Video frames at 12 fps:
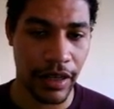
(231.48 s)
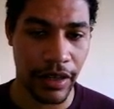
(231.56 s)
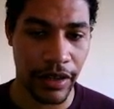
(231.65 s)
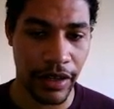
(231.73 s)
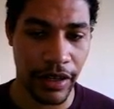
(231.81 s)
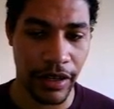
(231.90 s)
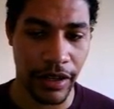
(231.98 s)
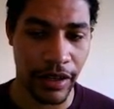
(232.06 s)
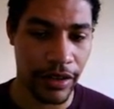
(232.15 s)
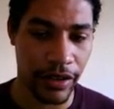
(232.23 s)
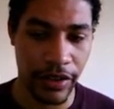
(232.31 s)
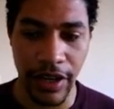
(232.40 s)

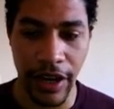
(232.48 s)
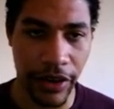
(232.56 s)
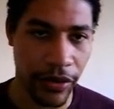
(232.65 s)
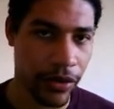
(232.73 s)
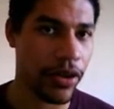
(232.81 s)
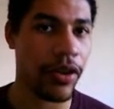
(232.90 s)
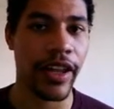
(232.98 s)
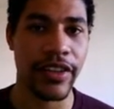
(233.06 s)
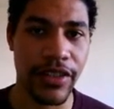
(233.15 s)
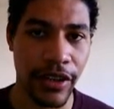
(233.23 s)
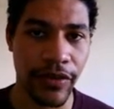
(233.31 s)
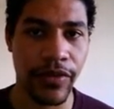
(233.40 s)
the title and all that
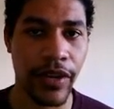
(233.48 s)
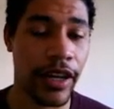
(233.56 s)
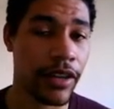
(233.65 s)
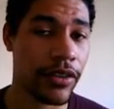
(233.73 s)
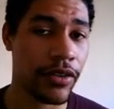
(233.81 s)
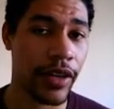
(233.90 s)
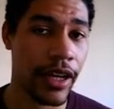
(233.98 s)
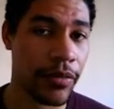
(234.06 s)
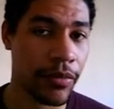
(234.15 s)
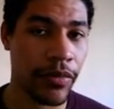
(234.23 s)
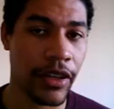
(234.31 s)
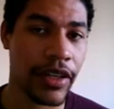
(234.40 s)
stuff, and your
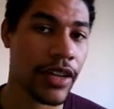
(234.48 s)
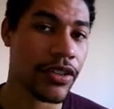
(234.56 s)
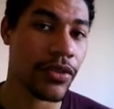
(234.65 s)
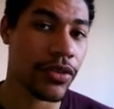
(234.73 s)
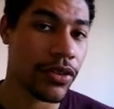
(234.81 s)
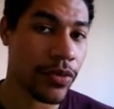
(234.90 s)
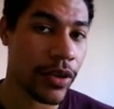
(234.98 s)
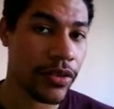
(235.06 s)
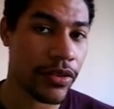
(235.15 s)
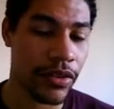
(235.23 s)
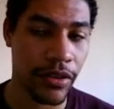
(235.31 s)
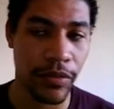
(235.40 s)
name attached to it as well,
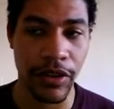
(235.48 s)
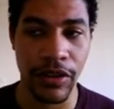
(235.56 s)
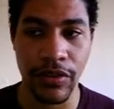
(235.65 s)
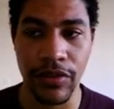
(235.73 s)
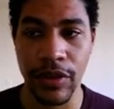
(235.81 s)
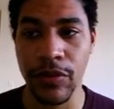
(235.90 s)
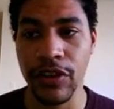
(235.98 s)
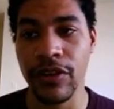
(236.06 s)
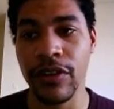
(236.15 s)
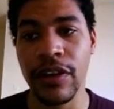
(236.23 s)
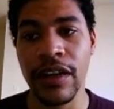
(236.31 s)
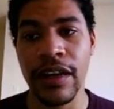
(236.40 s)
so you can be a contributor,
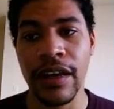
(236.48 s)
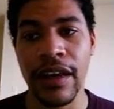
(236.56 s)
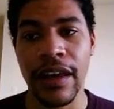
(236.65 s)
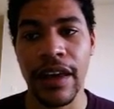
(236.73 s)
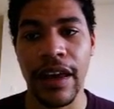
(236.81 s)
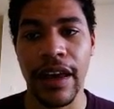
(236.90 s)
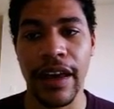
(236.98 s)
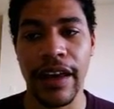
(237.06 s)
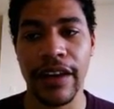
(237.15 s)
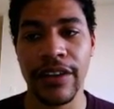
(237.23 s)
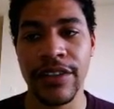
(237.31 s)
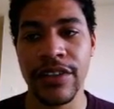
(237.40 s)

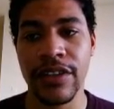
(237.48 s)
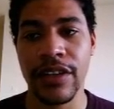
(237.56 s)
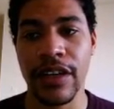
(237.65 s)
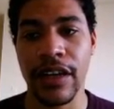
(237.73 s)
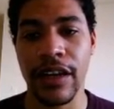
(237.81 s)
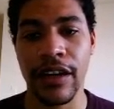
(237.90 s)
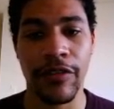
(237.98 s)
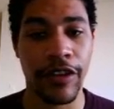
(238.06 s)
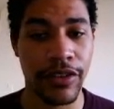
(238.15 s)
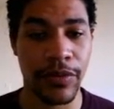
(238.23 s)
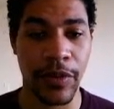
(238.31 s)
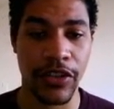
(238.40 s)
and
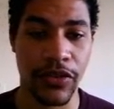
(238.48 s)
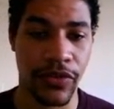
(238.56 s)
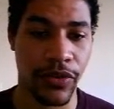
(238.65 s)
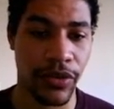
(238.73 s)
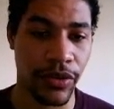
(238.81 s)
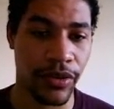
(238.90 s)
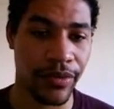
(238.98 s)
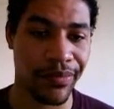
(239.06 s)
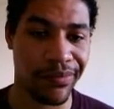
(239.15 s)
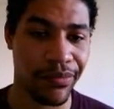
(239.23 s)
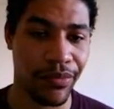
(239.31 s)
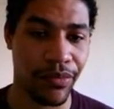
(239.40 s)
space for
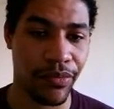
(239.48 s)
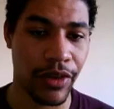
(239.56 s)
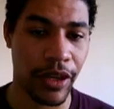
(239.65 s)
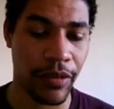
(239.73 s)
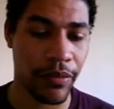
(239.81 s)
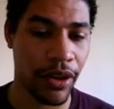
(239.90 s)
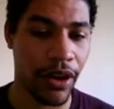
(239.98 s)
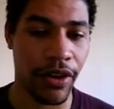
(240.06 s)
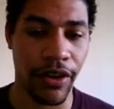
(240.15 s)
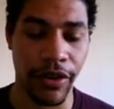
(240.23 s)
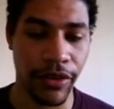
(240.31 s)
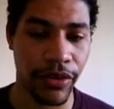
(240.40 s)
blog
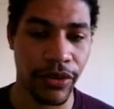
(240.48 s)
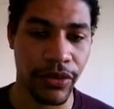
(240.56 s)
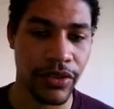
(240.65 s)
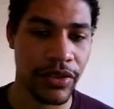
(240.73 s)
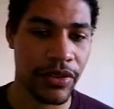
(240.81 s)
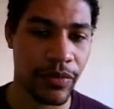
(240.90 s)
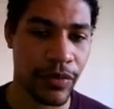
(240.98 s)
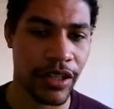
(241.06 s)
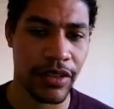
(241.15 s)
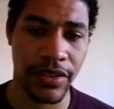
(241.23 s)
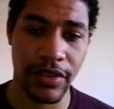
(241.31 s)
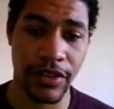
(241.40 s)
articles,
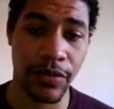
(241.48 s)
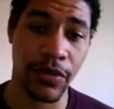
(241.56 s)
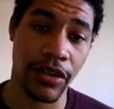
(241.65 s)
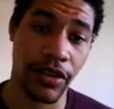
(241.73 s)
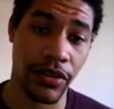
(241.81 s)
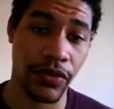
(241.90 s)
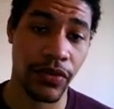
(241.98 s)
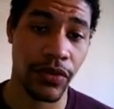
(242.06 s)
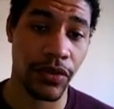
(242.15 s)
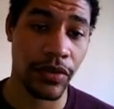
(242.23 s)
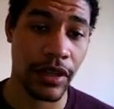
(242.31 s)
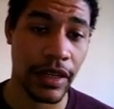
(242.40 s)
because it's pretty
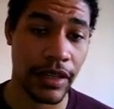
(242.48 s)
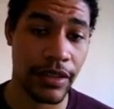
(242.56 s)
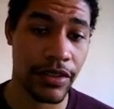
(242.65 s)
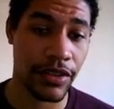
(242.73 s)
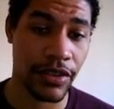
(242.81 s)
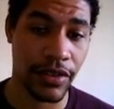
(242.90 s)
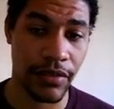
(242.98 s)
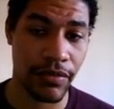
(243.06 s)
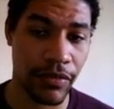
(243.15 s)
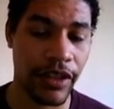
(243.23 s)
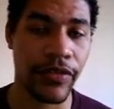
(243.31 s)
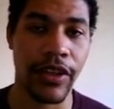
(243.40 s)
useful. Just
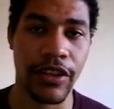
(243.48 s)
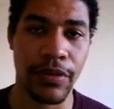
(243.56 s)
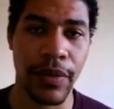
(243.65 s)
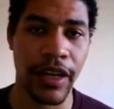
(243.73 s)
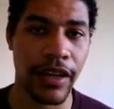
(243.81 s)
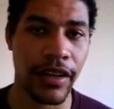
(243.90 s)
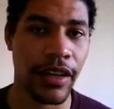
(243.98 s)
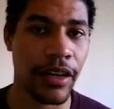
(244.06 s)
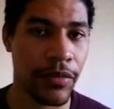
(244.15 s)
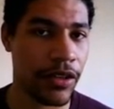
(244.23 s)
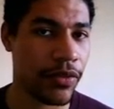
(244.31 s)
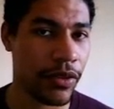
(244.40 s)
living in Japan, it can
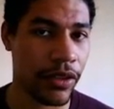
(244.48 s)
be really